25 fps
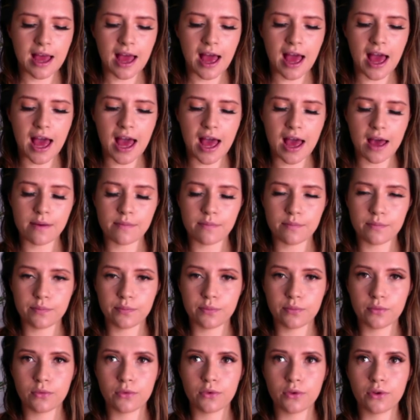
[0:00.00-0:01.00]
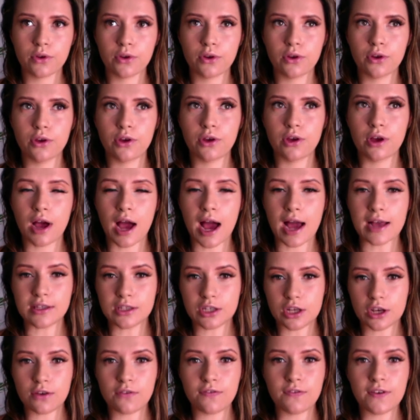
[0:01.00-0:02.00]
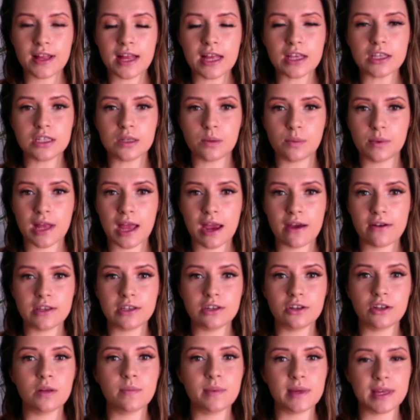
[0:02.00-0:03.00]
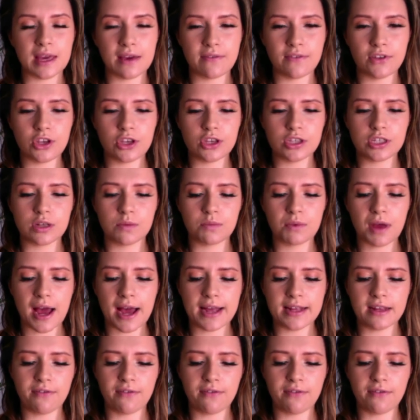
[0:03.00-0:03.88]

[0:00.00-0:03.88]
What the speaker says: I do feel like someone here is going to be giving you some kind of